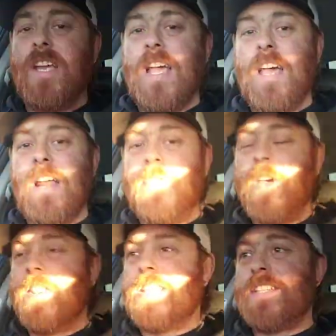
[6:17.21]
And I
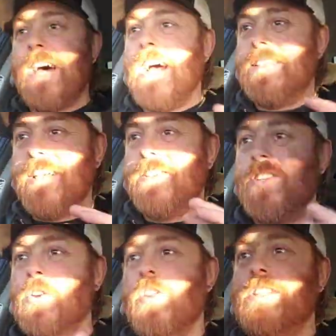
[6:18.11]
think this ties
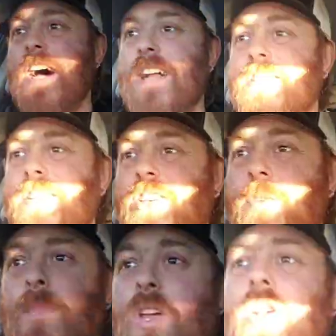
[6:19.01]
into the Datsun
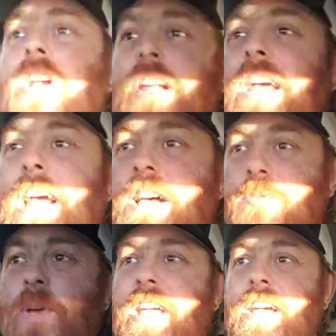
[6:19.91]
community as
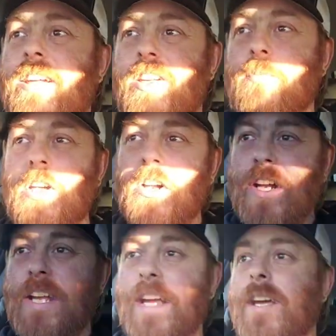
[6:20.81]
being a
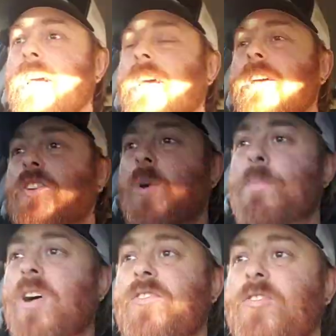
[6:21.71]
community. You'll
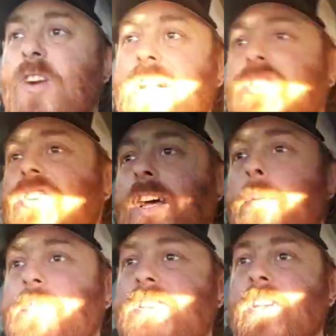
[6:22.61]
build
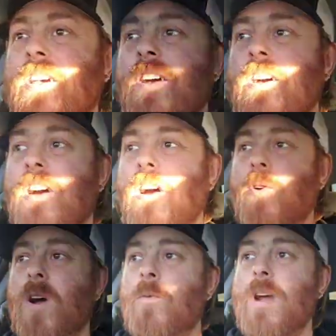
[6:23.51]
friendships
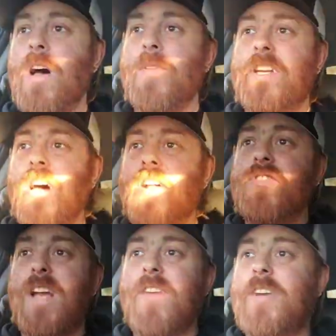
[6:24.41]
around the
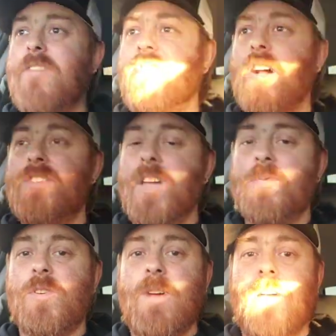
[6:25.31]
country. I've got
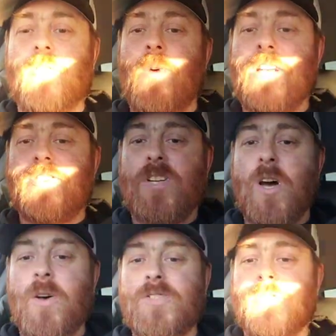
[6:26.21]
friendships around the West
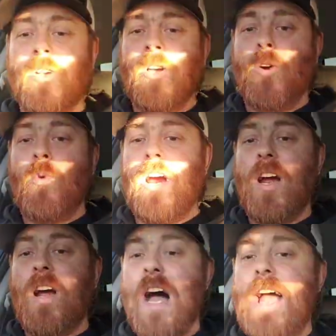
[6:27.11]
Coast
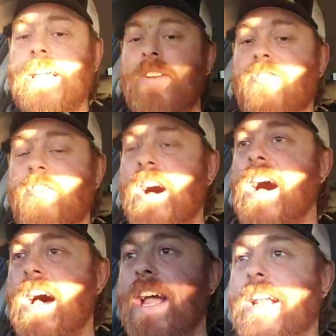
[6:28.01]
where I can
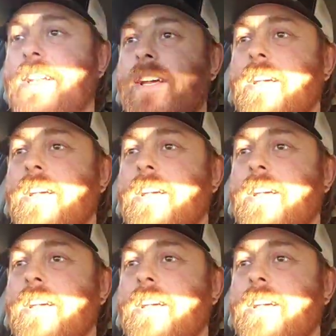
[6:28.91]
find